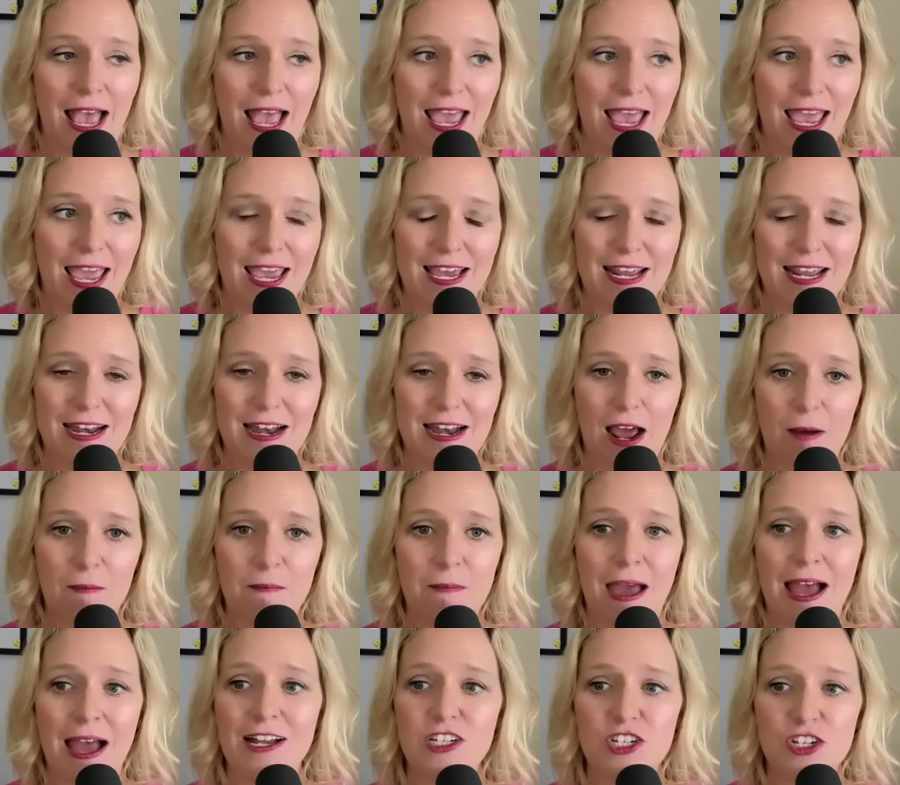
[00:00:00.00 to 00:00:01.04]
And
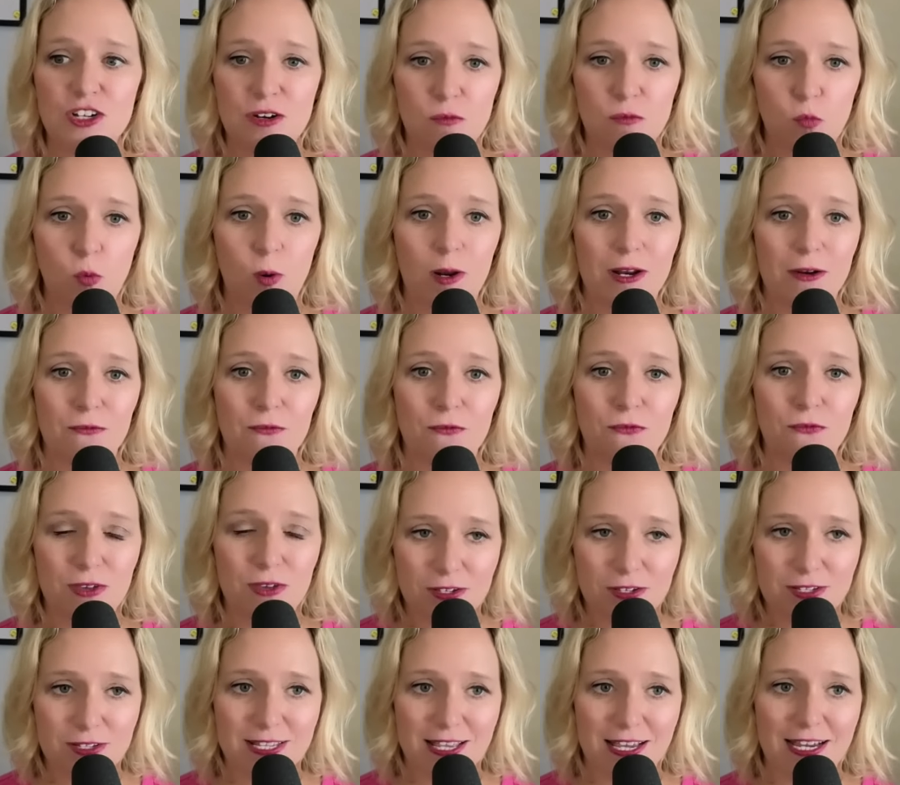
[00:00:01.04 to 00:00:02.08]
imagine what it
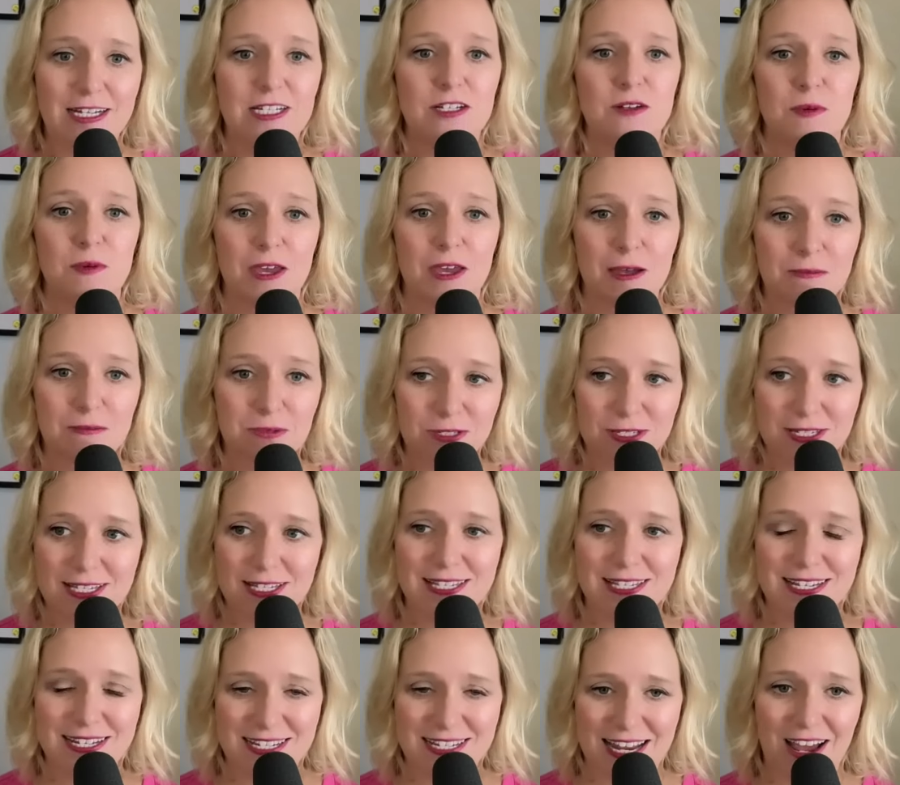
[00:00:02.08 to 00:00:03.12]
feels like to be able to
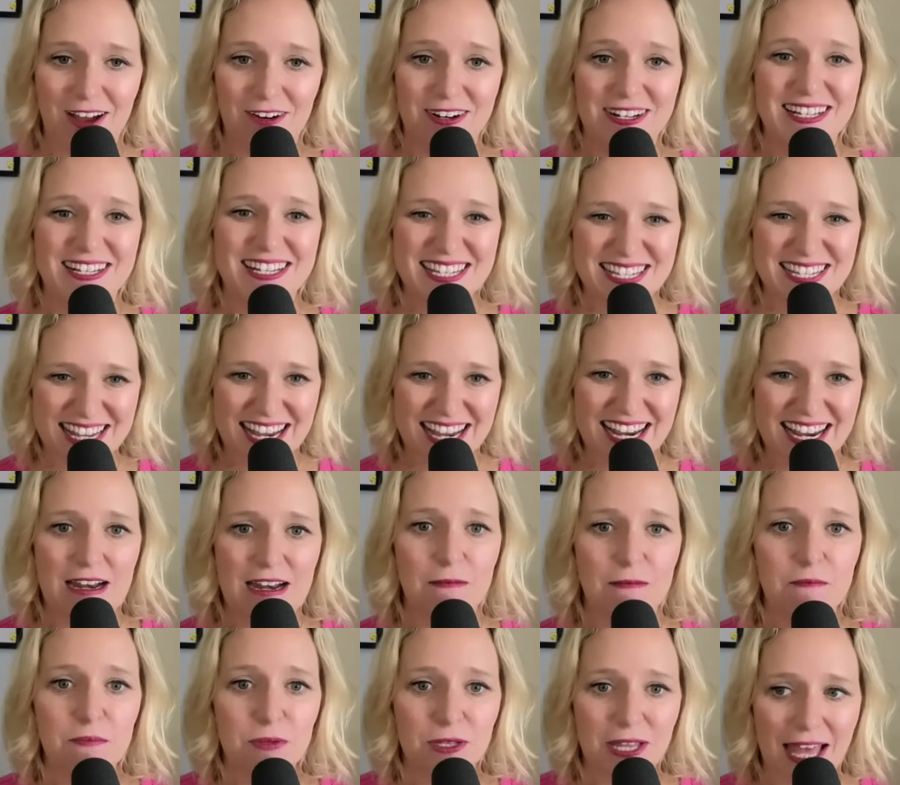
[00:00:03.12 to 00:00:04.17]
sit down and sing
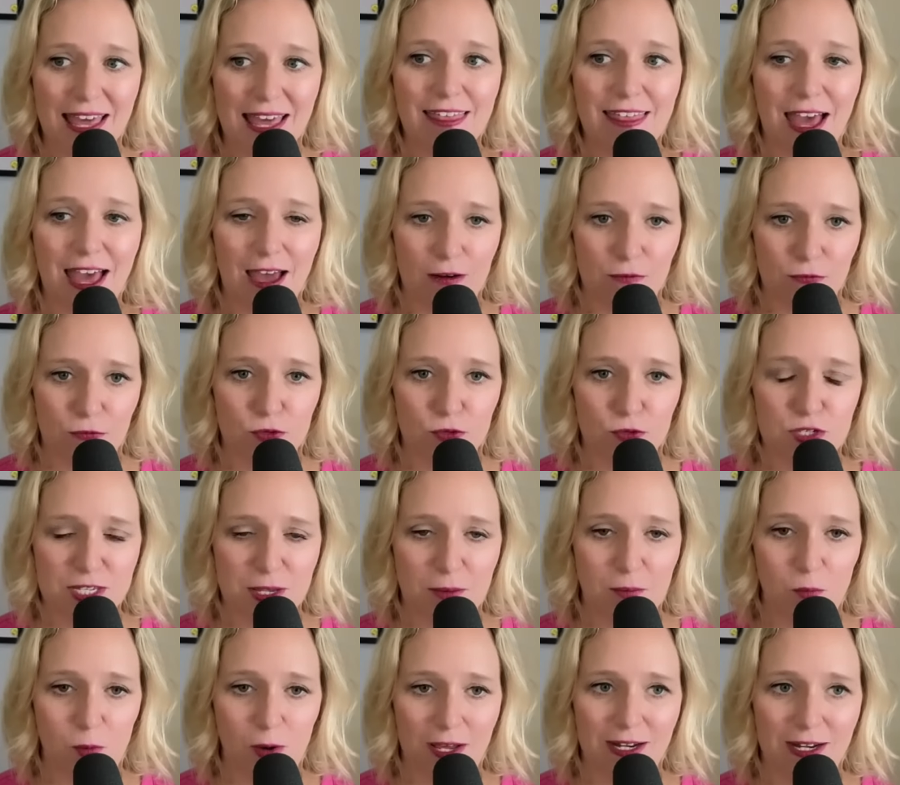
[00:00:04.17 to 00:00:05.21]
and play that for
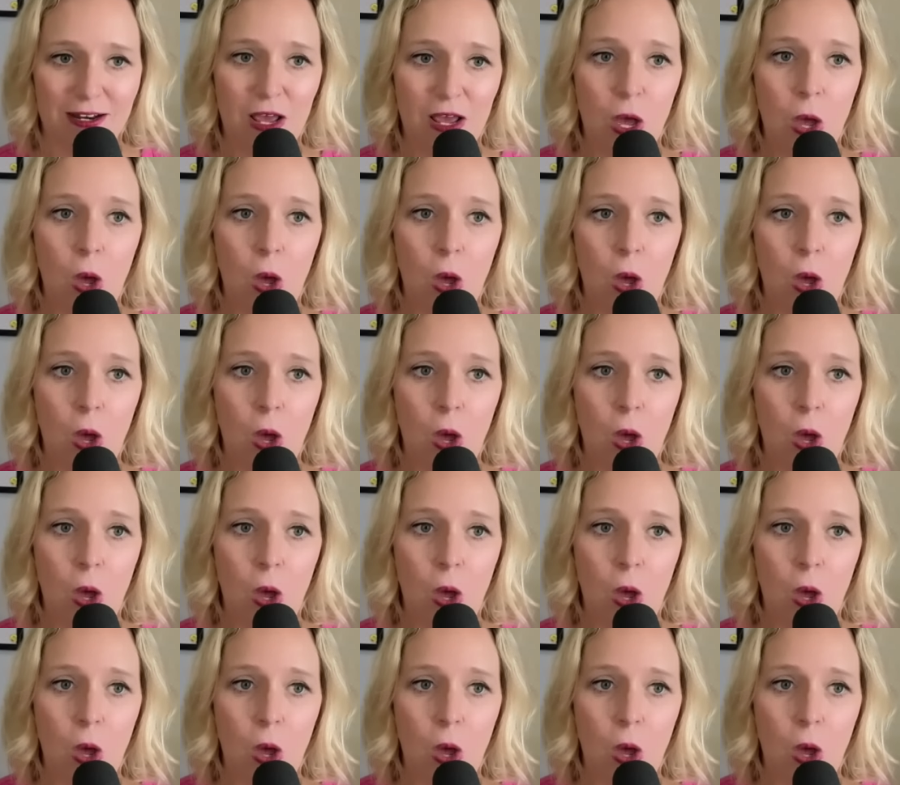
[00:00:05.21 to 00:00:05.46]
someone.